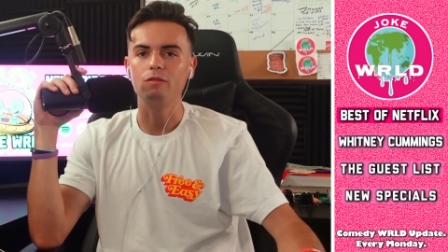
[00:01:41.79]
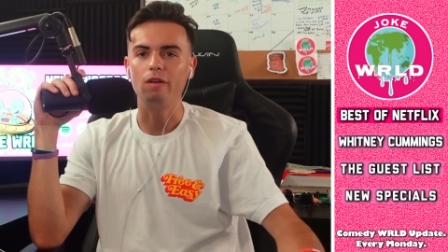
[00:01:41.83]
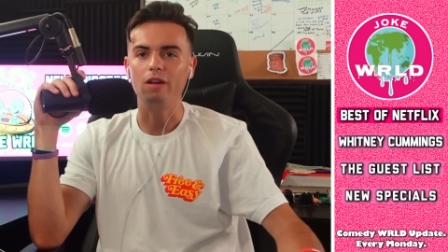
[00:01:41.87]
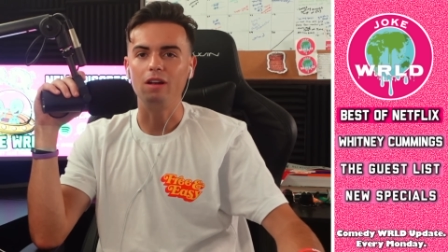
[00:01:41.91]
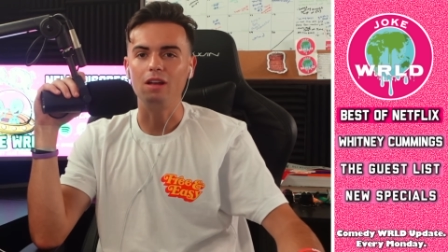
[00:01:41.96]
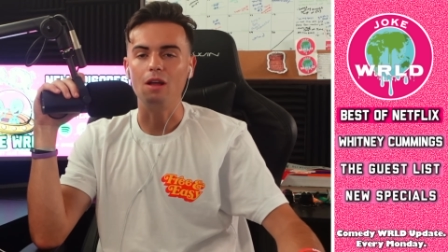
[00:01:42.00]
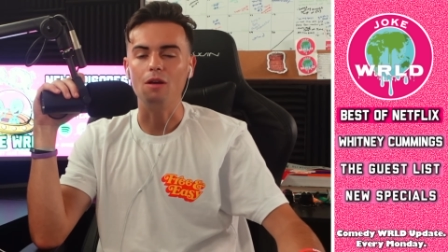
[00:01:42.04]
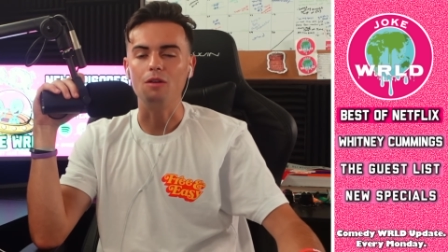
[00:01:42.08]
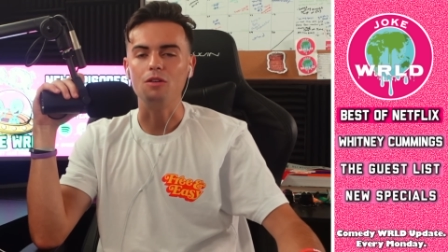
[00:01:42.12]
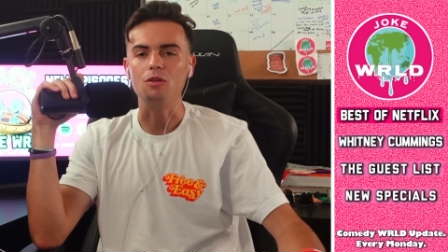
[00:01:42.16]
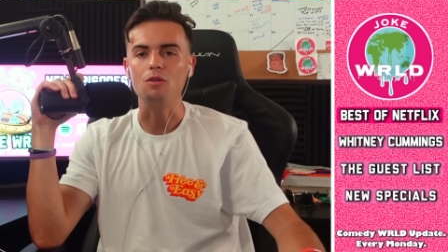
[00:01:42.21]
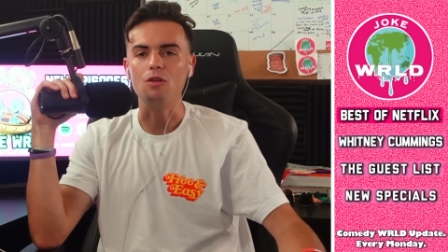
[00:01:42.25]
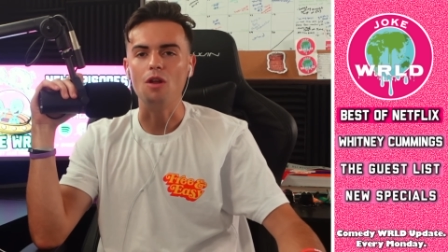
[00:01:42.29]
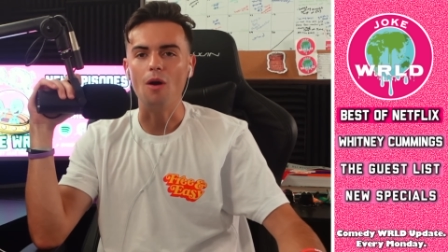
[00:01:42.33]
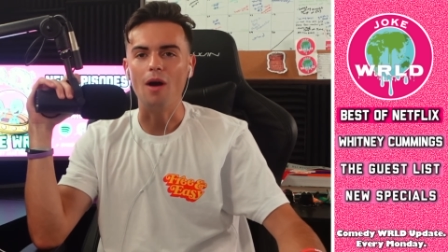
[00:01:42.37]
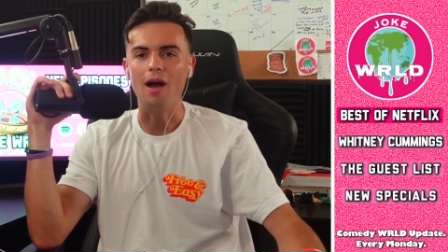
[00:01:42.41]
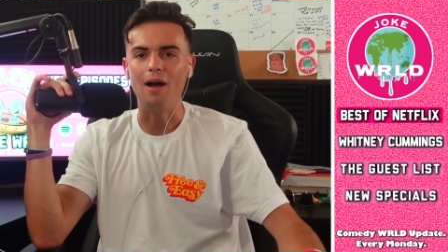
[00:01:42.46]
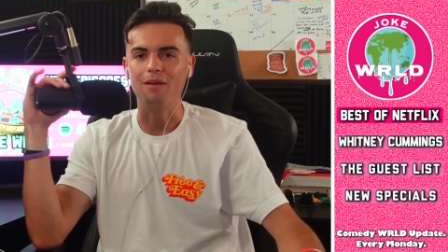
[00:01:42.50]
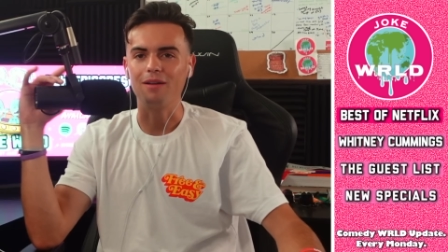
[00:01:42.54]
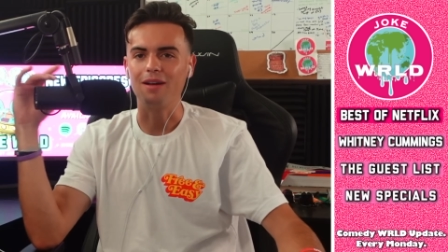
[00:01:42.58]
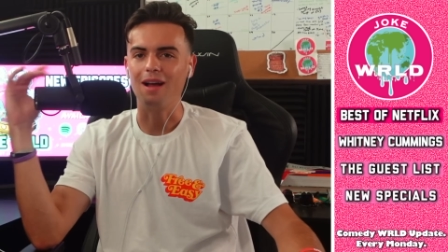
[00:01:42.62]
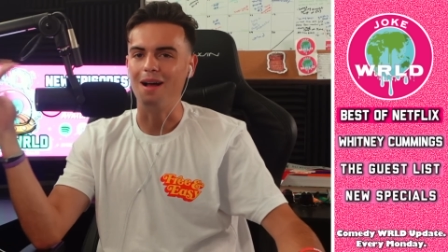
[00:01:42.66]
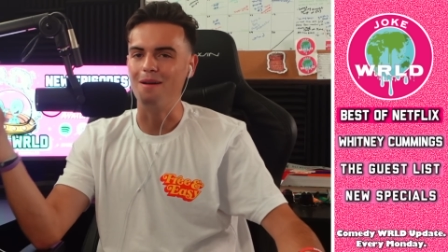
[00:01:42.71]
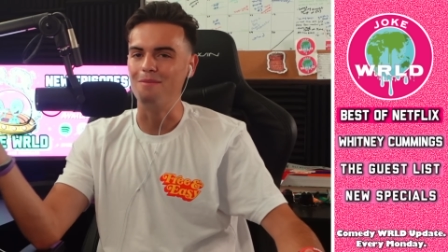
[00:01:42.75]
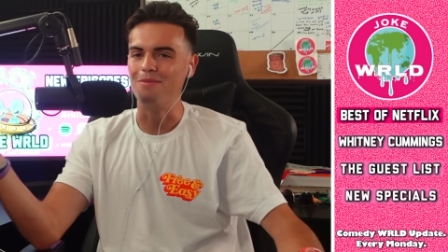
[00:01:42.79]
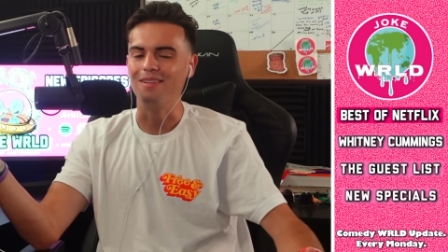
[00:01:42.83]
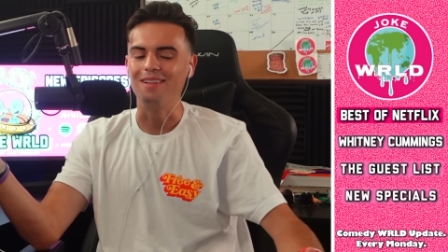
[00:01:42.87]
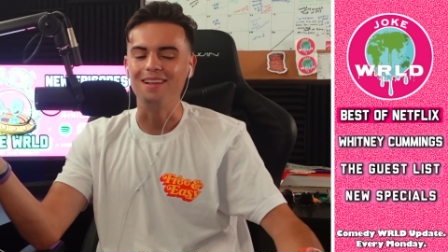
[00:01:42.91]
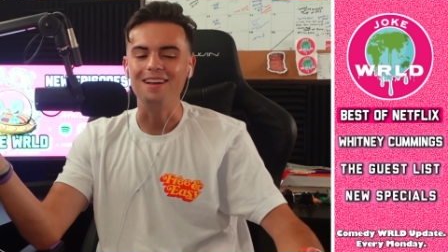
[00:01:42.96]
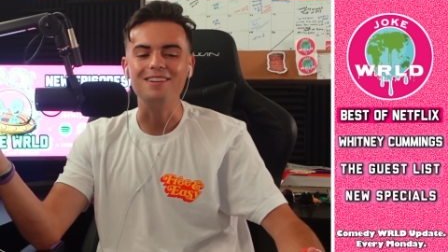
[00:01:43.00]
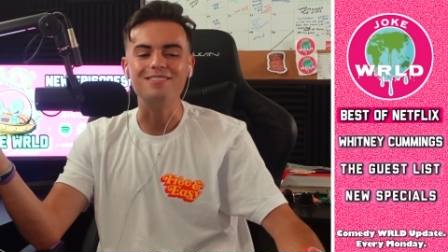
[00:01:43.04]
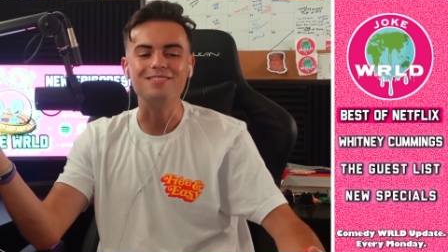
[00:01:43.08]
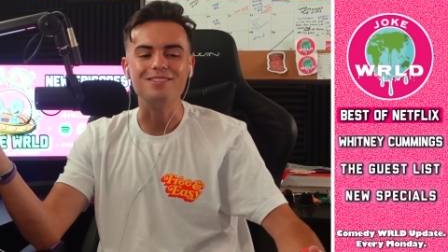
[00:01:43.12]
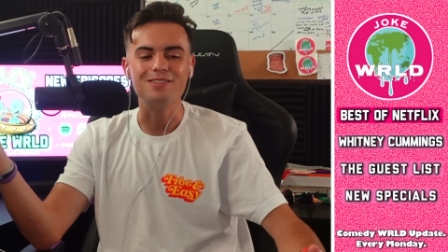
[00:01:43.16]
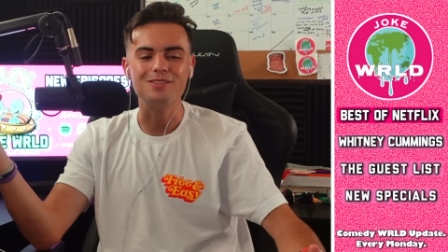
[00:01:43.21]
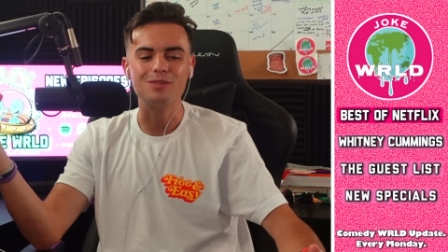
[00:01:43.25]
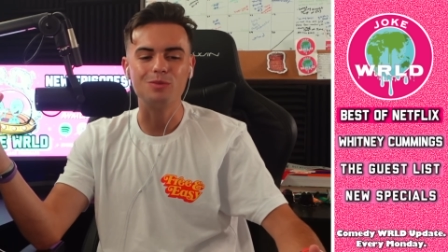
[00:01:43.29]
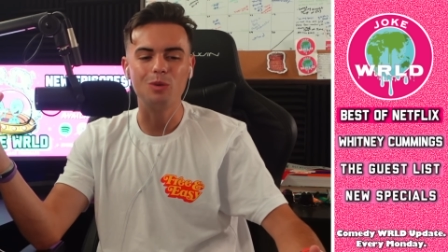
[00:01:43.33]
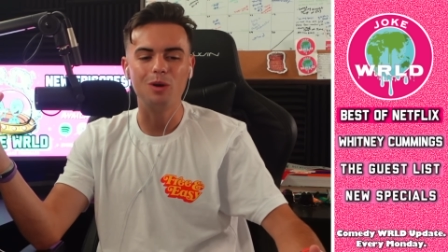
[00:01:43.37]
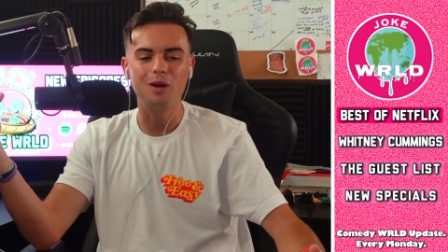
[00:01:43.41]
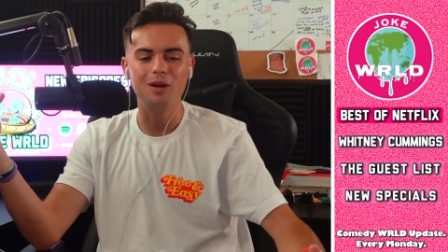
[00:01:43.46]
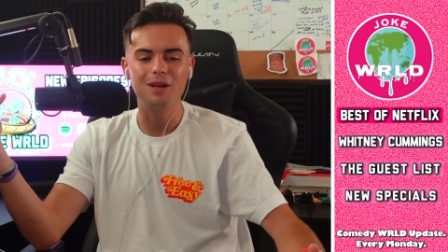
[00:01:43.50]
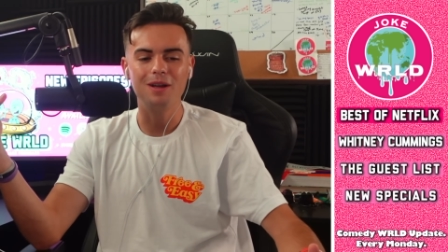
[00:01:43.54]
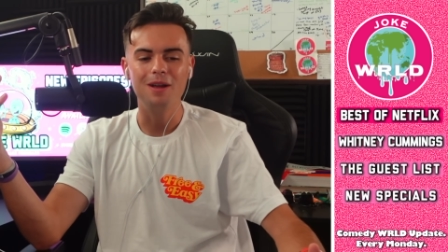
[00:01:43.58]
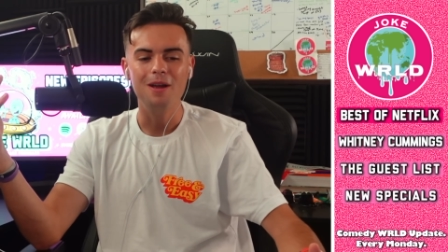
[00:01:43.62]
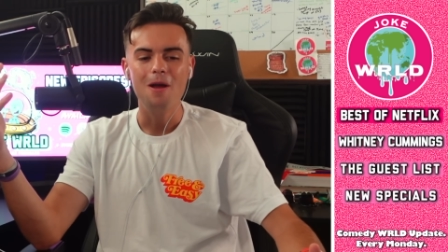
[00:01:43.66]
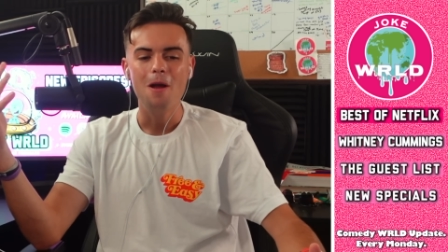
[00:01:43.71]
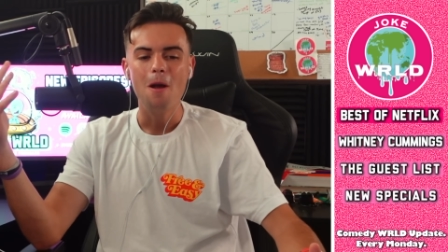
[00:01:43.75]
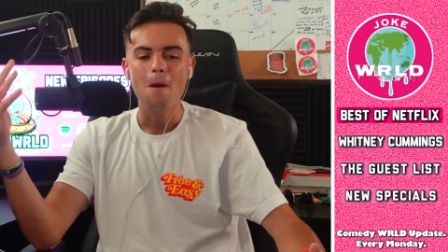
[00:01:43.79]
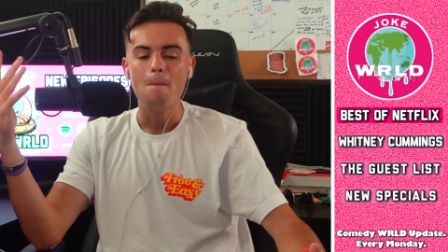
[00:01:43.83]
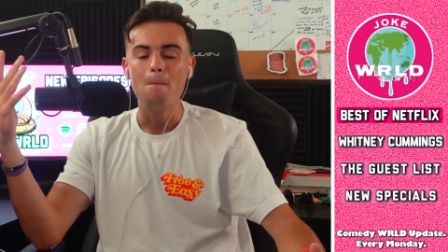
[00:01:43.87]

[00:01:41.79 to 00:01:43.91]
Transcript: video, you know how compilations work,